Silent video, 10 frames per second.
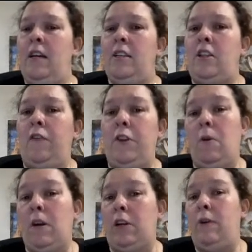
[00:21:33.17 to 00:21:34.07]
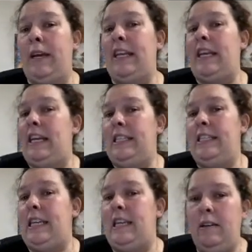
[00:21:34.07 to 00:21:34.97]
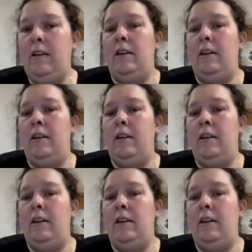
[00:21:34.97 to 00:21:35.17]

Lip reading: So if you want a quick and easy